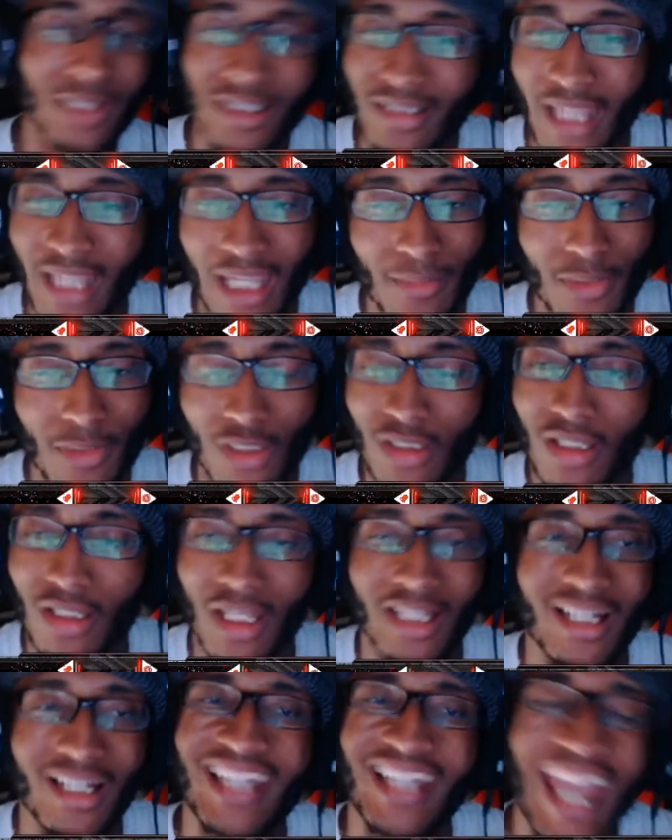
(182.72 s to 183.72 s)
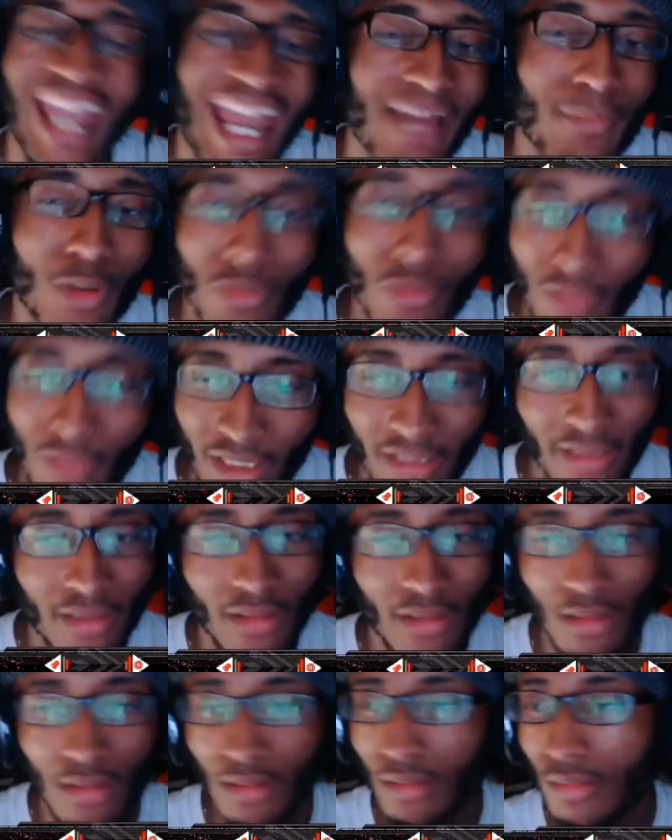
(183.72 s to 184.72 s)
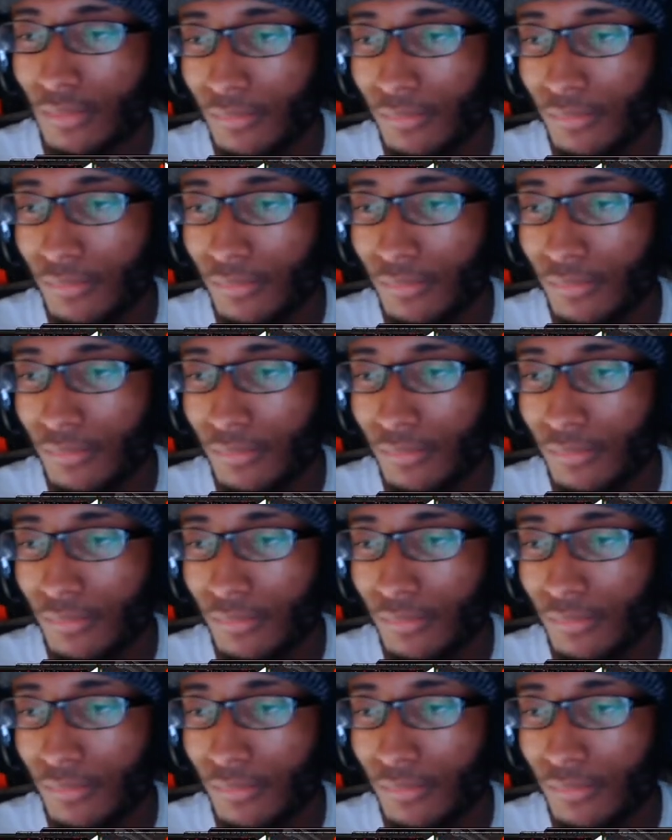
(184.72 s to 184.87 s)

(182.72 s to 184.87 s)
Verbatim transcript: game's looking like a cap already. Um,